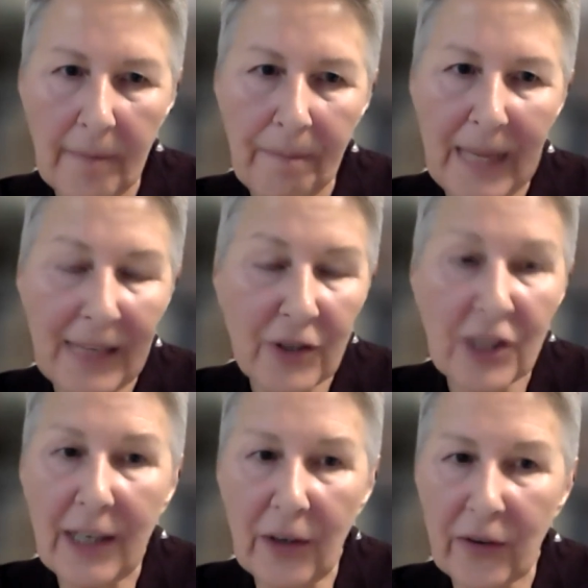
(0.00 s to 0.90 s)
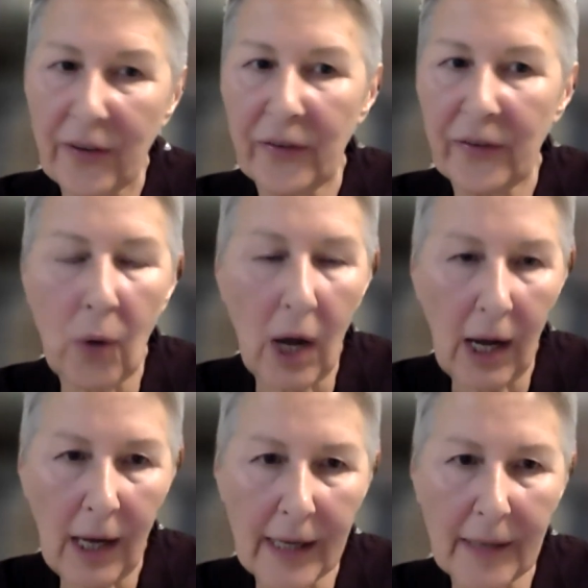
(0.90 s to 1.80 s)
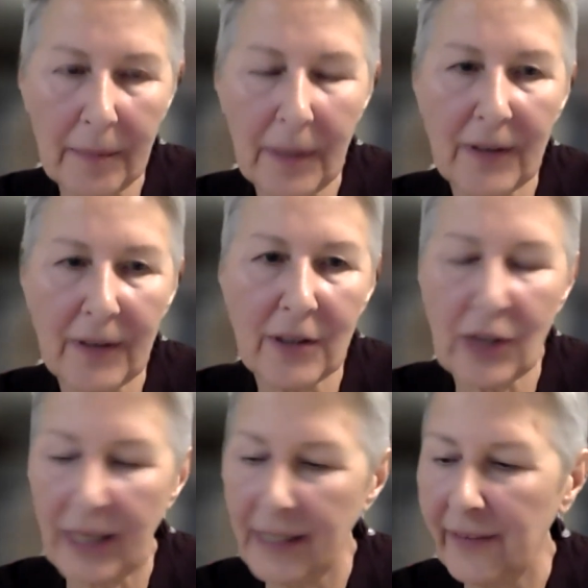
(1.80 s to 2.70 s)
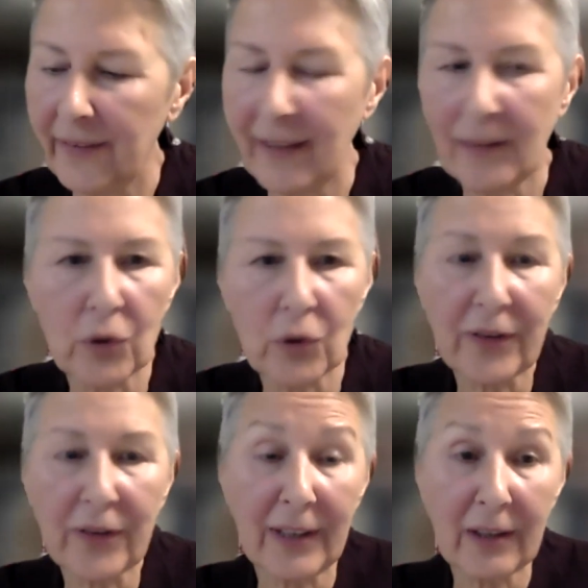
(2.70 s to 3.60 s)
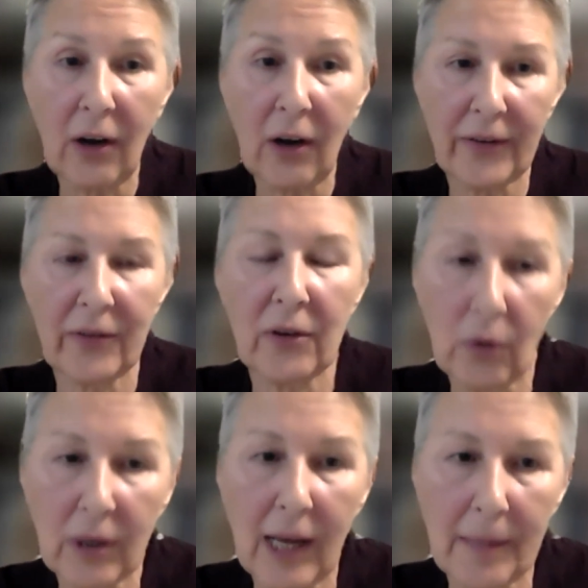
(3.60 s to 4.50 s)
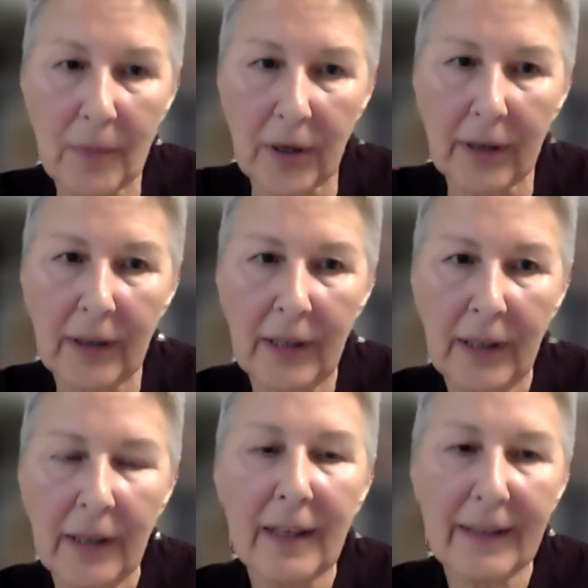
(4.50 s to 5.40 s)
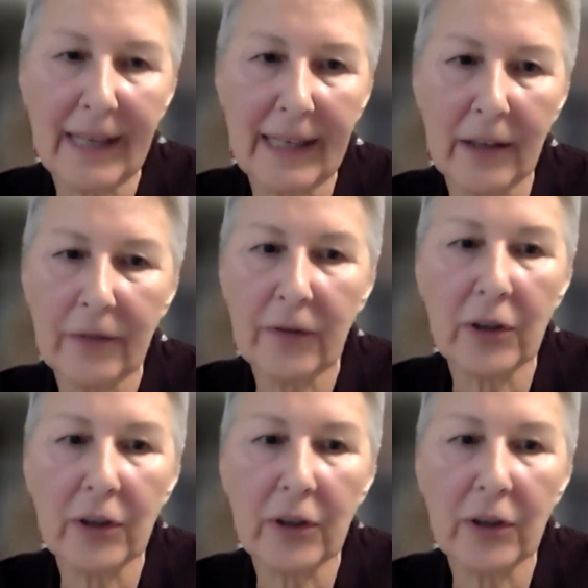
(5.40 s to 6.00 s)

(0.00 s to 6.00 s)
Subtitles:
engineers is so high compared to the Chinese that we're just going to cost a whole lot more than they are for an